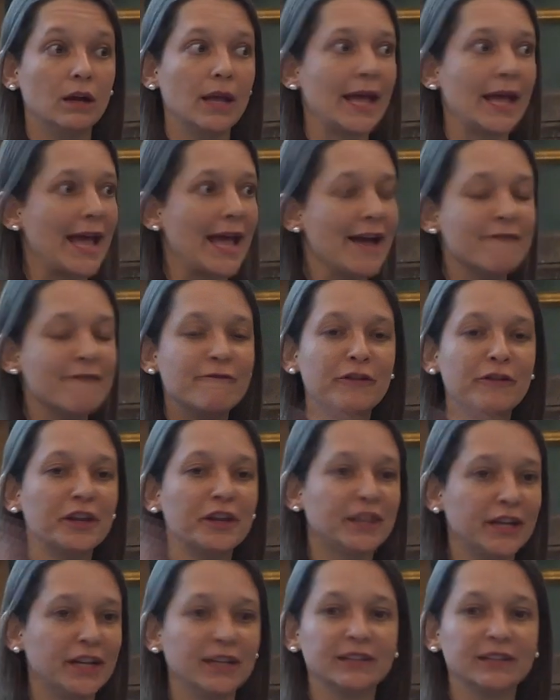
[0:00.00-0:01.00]

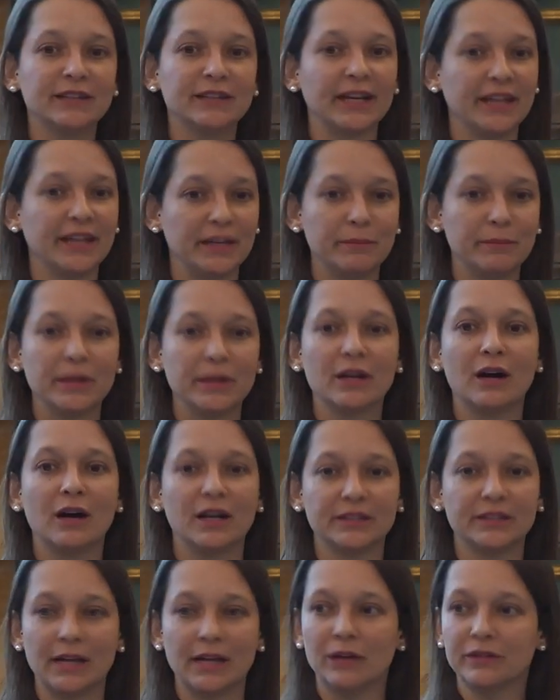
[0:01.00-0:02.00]
everything that can be
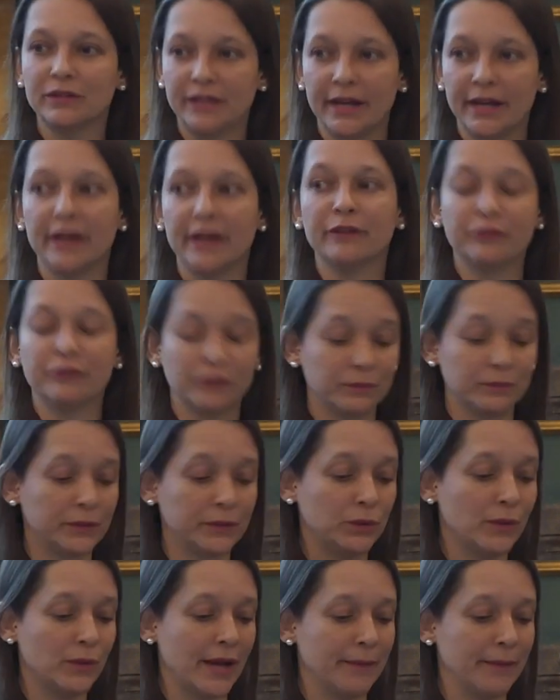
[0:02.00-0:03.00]
got out there from
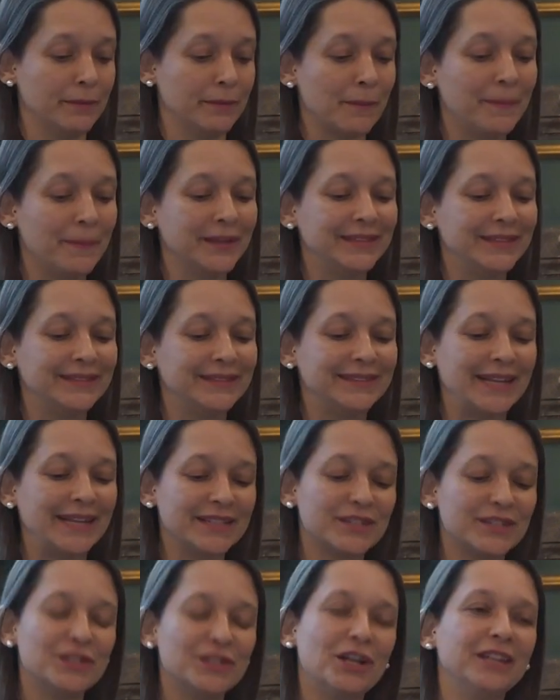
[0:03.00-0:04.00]
the web, but
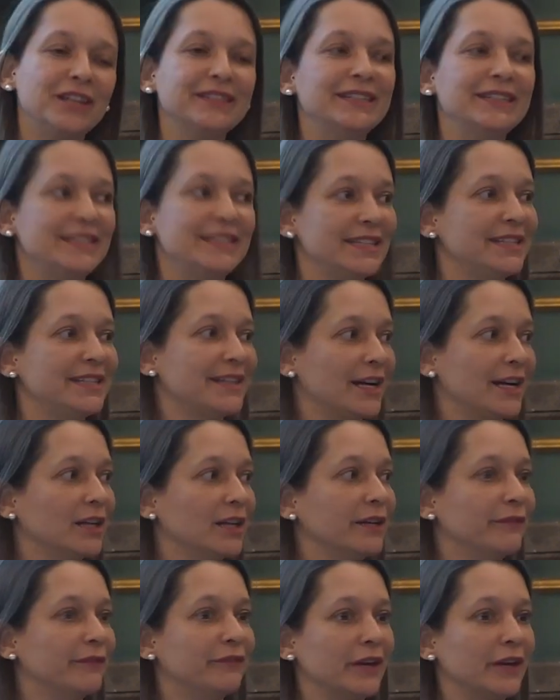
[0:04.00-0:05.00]
that's not
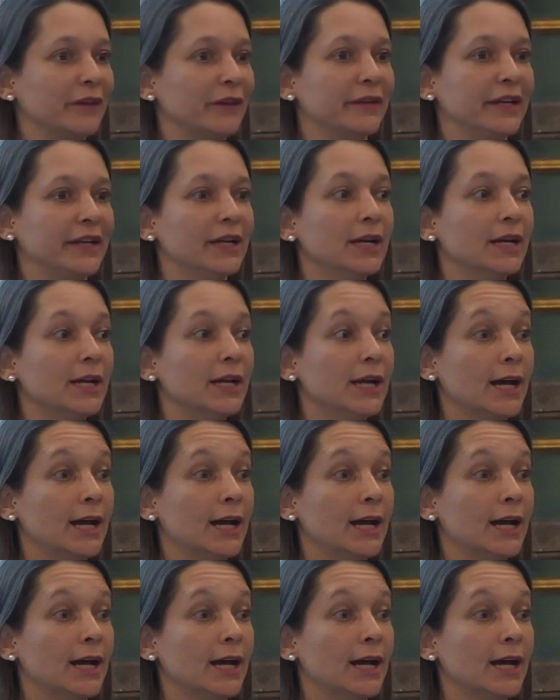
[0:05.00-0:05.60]
necessarily very